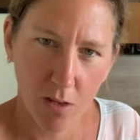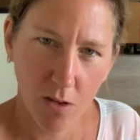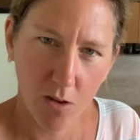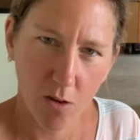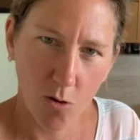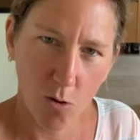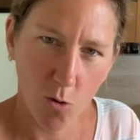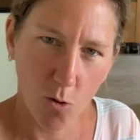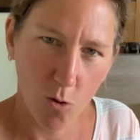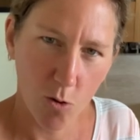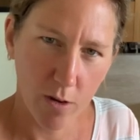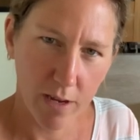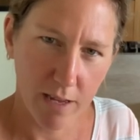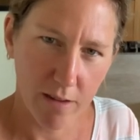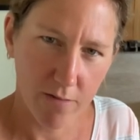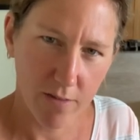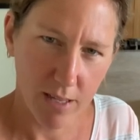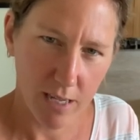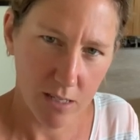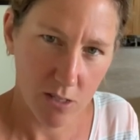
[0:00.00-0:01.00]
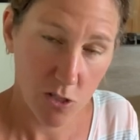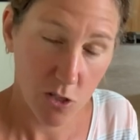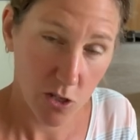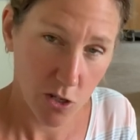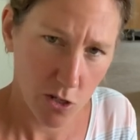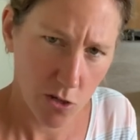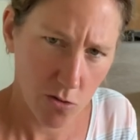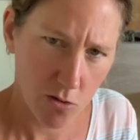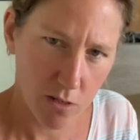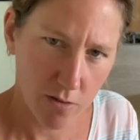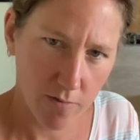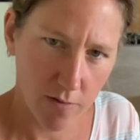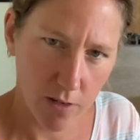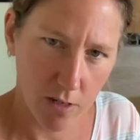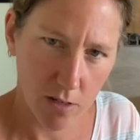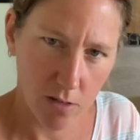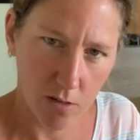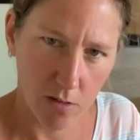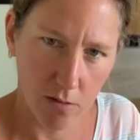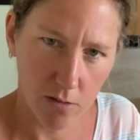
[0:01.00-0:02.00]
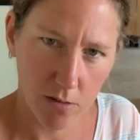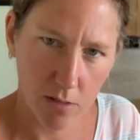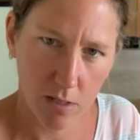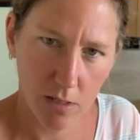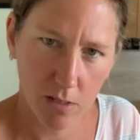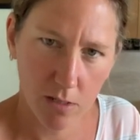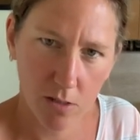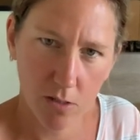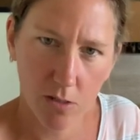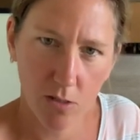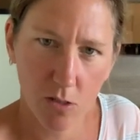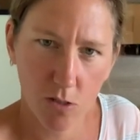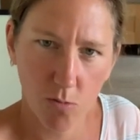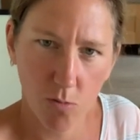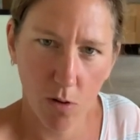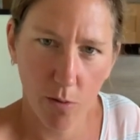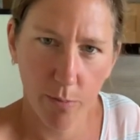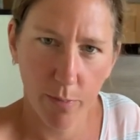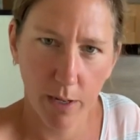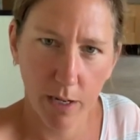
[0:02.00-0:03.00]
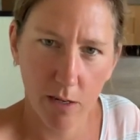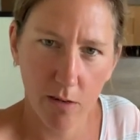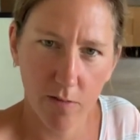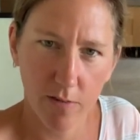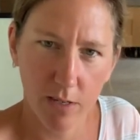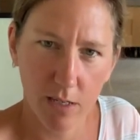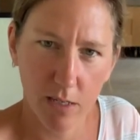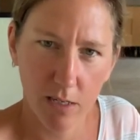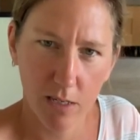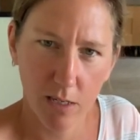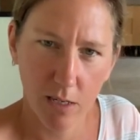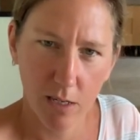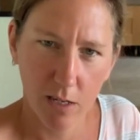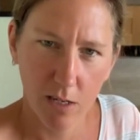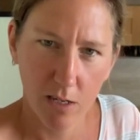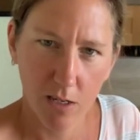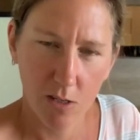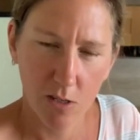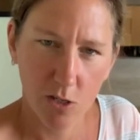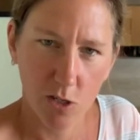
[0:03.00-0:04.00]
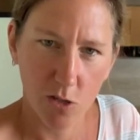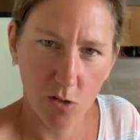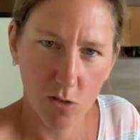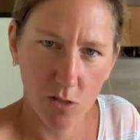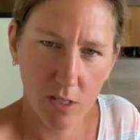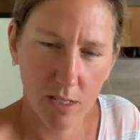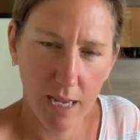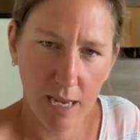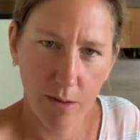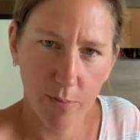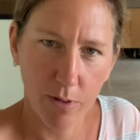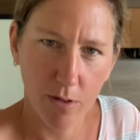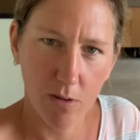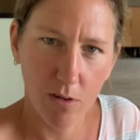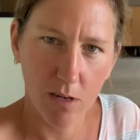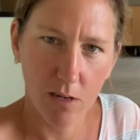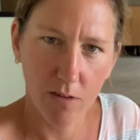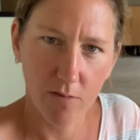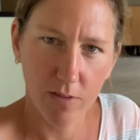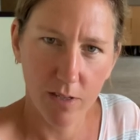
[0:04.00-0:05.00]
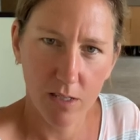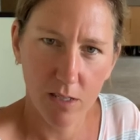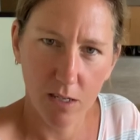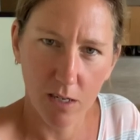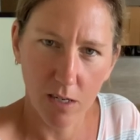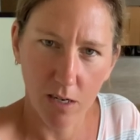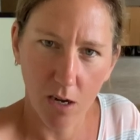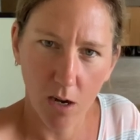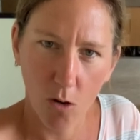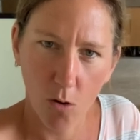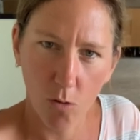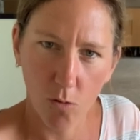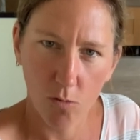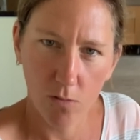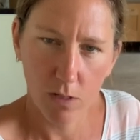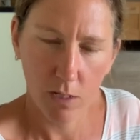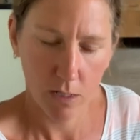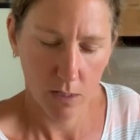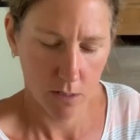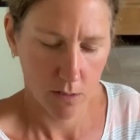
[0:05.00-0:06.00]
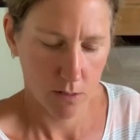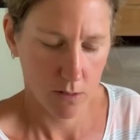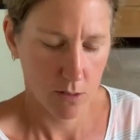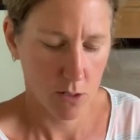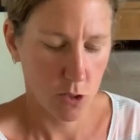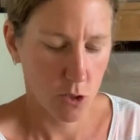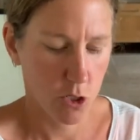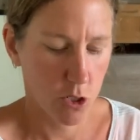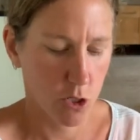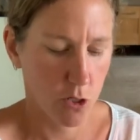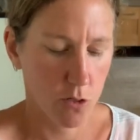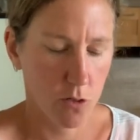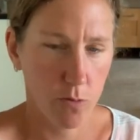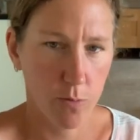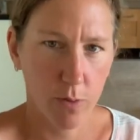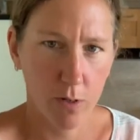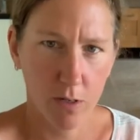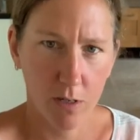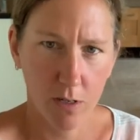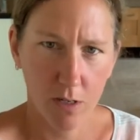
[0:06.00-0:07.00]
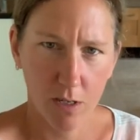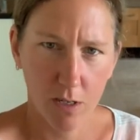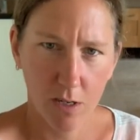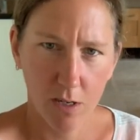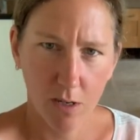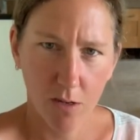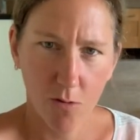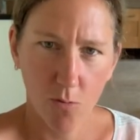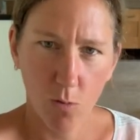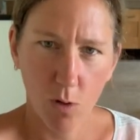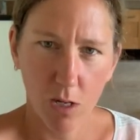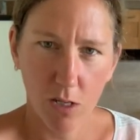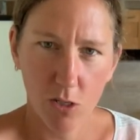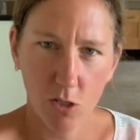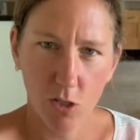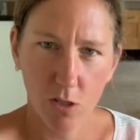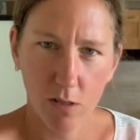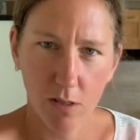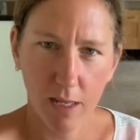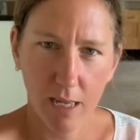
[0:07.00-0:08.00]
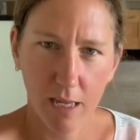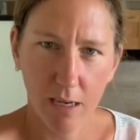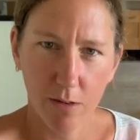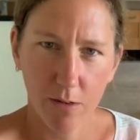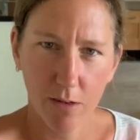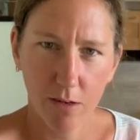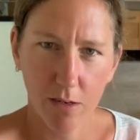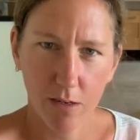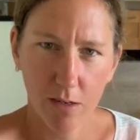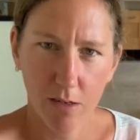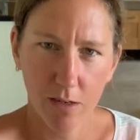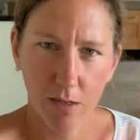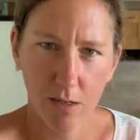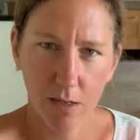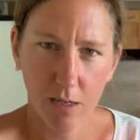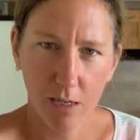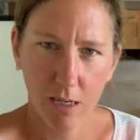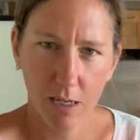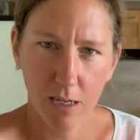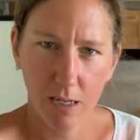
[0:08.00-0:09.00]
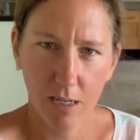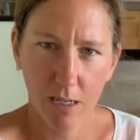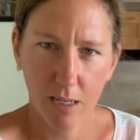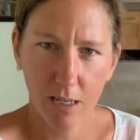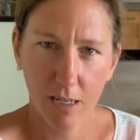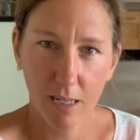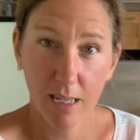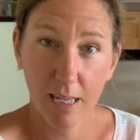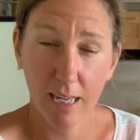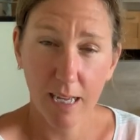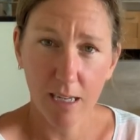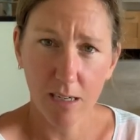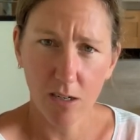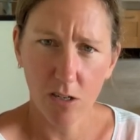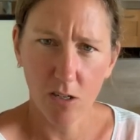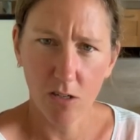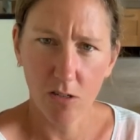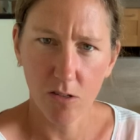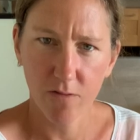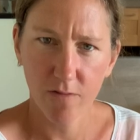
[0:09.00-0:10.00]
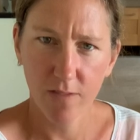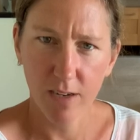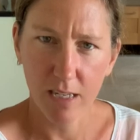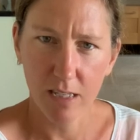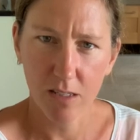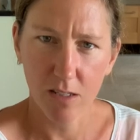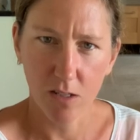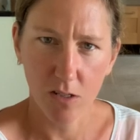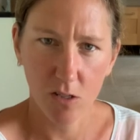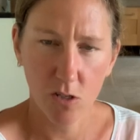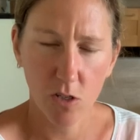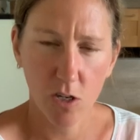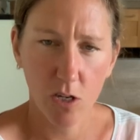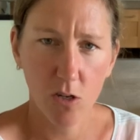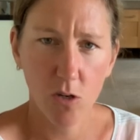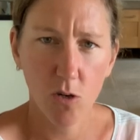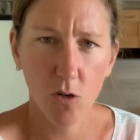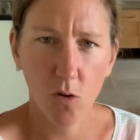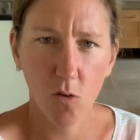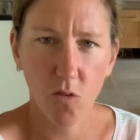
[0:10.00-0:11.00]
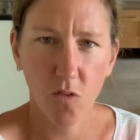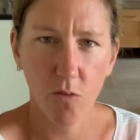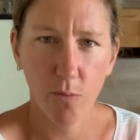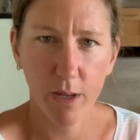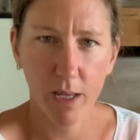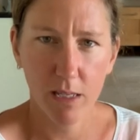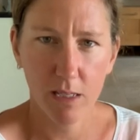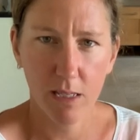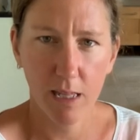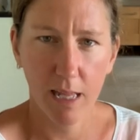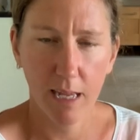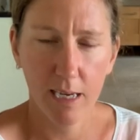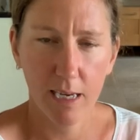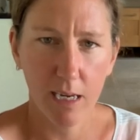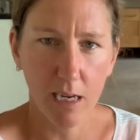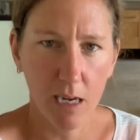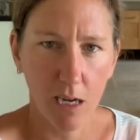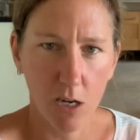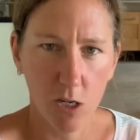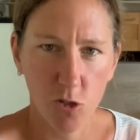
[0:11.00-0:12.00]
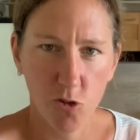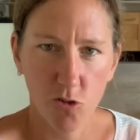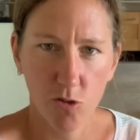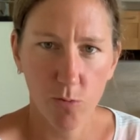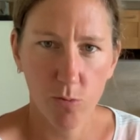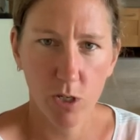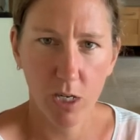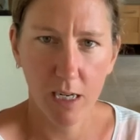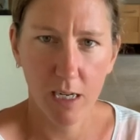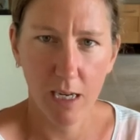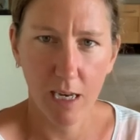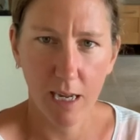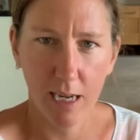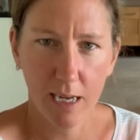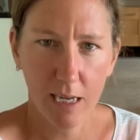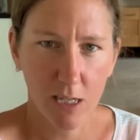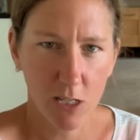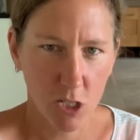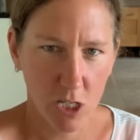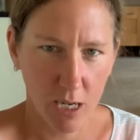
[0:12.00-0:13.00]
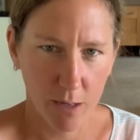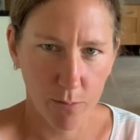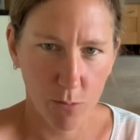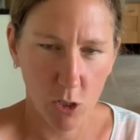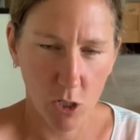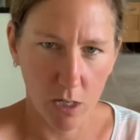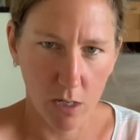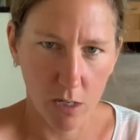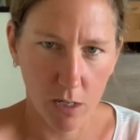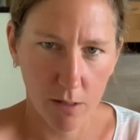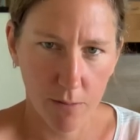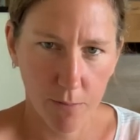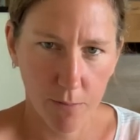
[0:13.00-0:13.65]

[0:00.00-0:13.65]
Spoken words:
Or if that's too difficult, swap over. So your SaeboGlove is going to hold the tube whilst you then can unfasten. So it could also be a slightly larger object like a jam jar.